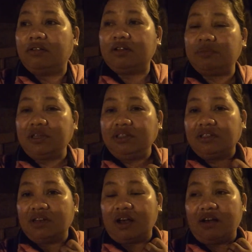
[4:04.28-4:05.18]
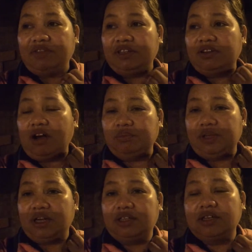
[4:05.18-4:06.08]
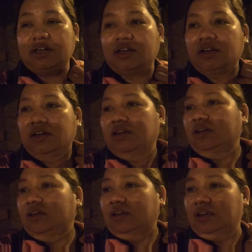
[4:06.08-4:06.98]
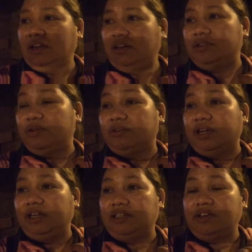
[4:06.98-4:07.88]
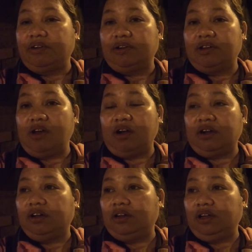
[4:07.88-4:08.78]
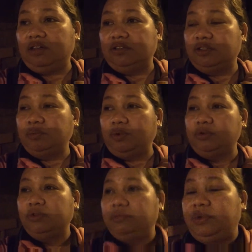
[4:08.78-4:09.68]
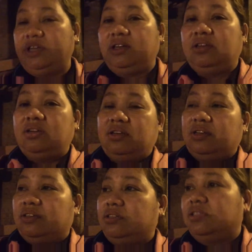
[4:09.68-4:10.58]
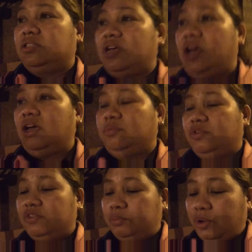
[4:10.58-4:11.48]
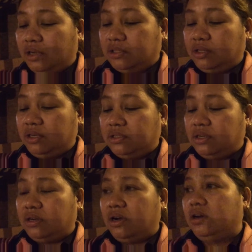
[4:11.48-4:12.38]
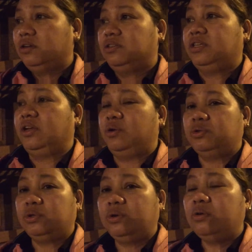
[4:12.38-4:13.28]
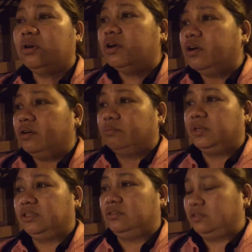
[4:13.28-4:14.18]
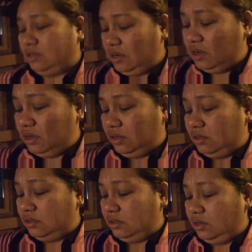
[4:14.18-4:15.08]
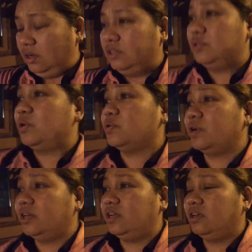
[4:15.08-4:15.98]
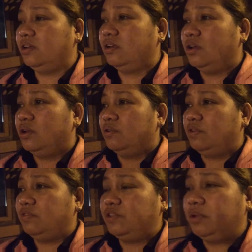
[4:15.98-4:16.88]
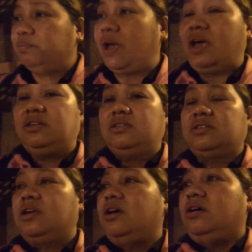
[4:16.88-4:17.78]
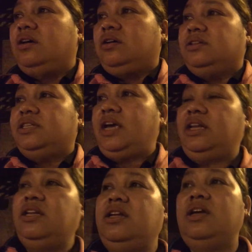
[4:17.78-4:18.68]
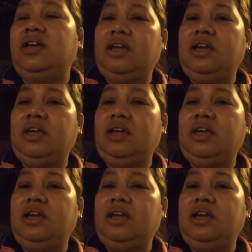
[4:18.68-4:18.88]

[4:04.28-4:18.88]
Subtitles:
the bus haven't come yet, and it's already 10 o'clock, and supposed to be the time of the bus is 10:02, but it's already 15 past 10.